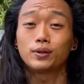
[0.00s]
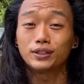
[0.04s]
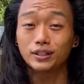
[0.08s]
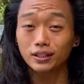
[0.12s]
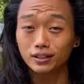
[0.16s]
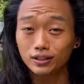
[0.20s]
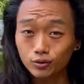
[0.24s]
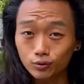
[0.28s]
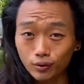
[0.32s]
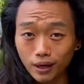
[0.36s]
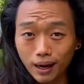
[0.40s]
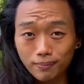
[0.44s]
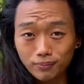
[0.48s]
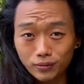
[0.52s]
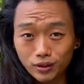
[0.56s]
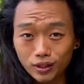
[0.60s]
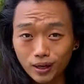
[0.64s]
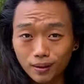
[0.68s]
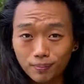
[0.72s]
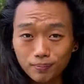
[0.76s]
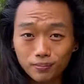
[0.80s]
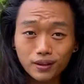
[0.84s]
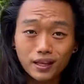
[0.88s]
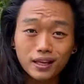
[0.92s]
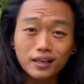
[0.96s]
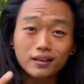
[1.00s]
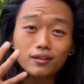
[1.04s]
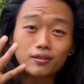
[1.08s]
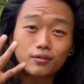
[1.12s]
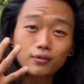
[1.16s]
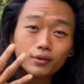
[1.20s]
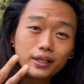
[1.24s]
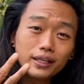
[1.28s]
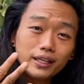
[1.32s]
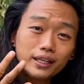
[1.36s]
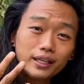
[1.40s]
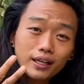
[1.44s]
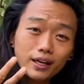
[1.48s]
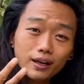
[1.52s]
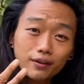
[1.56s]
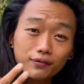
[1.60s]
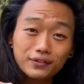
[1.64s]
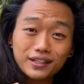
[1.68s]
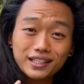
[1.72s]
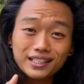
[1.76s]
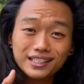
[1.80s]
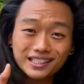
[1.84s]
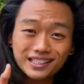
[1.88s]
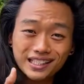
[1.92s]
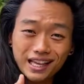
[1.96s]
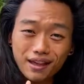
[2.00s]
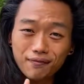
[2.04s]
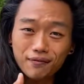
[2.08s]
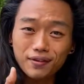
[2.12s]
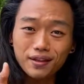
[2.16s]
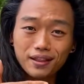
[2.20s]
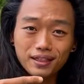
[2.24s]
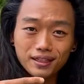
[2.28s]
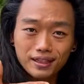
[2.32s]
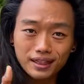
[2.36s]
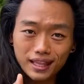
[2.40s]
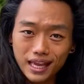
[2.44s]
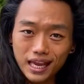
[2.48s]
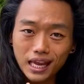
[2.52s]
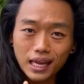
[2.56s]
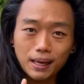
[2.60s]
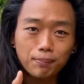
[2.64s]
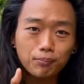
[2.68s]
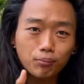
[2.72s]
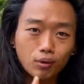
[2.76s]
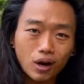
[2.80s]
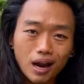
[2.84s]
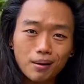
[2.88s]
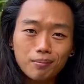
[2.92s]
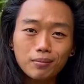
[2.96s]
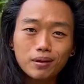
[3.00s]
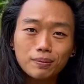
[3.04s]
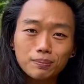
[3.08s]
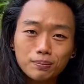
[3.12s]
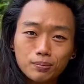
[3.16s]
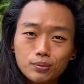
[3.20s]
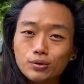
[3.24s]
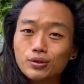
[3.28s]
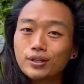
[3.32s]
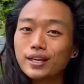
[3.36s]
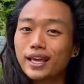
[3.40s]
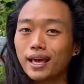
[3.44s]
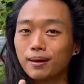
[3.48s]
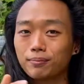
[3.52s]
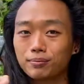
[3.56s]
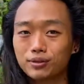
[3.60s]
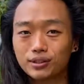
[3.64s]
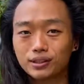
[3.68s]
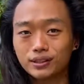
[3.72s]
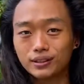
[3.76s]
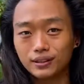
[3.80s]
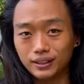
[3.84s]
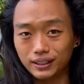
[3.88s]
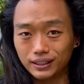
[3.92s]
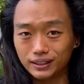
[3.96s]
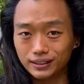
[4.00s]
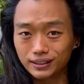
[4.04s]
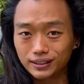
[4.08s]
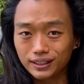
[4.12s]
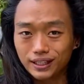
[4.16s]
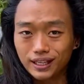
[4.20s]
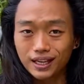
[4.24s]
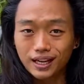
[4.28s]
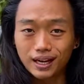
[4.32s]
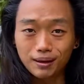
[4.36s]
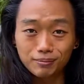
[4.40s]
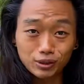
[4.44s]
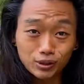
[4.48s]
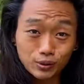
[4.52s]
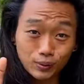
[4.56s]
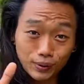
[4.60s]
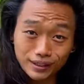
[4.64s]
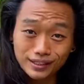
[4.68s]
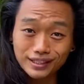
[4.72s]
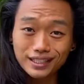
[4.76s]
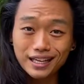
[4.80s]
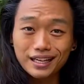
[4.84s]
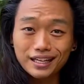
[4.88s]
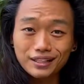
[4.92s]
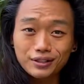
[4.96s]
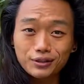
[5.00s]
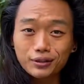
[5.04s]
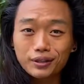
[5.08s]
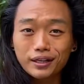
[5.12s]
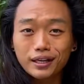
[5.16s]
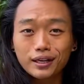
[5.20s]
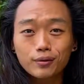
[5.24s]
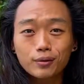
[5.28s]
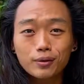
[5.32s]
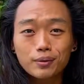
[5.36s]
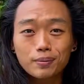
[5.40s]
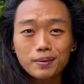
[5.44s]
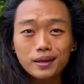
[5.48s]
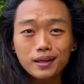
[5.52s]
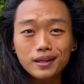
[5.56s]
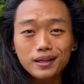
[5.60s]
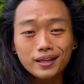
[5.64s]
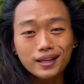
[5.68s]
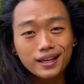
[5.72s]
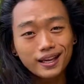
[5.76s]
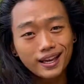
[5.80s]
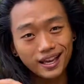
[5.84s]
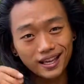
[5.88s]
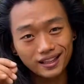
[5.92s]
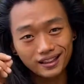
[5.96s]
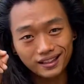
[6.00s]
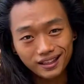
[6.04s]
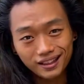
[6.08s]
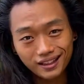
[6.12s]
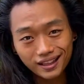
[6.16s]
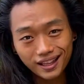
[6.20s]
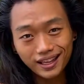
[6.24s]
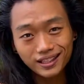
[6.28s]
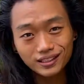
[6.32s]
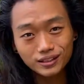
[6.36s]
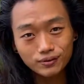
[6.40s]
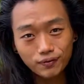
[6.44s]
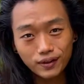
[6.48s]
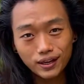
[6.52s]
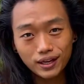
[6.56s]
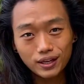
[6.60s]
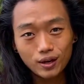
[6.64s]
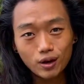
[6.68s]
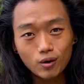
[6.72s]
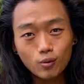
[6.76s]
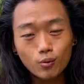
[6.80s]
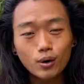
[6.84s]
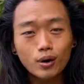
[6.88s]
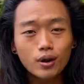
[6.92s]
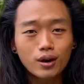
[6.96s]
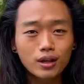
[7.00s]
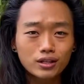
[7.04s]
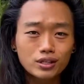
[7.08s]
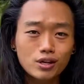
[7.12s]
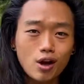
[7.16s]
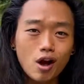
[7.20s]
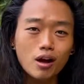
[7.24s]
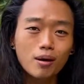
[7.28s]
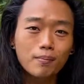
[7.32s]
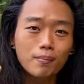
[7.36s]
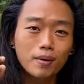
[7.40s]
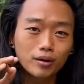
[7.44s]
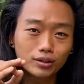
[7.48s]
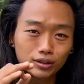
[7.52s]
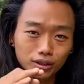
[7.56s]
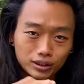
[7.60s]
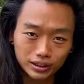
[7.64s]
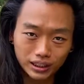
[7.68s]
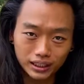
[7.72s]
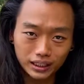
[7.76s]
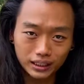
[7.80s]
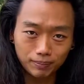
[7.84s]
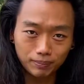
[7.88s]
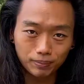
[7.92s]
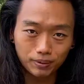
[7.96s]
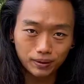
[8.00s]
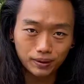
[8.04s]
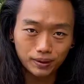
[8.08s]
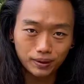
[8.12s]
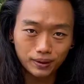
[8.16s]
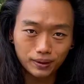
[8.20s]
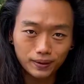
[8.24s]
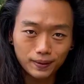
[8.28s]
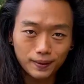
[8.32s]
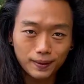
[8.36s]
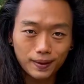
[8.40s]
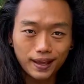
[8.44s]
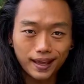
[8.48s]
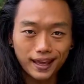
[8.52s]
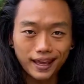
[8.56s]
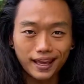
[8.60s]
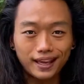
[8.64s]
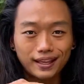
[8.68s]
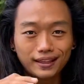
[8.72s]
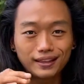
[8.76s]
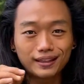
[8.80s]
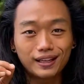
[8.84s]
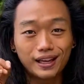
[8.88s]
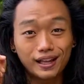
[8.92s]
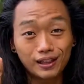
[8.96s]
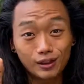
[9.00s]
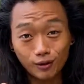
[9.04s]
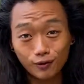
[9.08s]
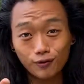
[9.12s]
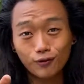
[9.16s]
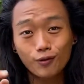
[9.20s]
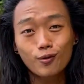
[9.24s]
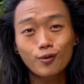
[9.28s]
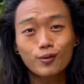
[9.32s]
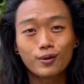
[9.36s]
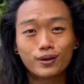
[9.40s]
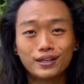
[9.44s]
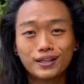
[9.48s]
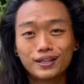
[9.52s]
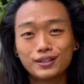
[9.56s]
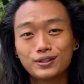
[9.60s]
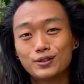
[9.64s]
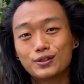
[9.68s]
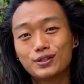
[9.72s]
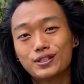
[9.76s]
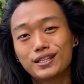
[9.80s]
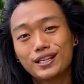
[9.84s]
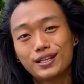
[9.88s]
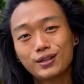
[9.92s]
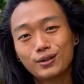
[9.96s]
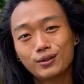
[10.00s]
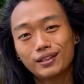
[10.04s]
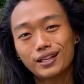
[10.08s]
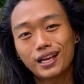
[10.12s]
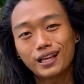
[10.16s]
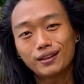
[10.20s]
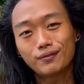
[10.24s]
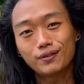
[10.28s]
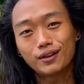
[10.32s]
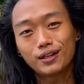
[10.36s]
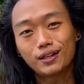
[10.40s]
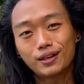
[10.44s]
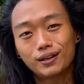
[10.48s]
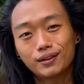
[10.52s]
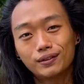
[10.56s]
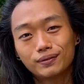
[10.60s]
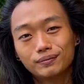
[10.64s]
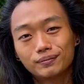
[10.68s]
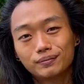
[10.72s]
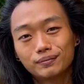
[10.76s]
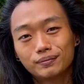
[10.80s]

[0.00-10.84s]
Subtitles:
just wrapped up day 3 of the 7-day Primal Bootcamp series. I'm so excited you're here with me. And the next video, we're gonna talk about sleep. And I look forward to seeing you in that video.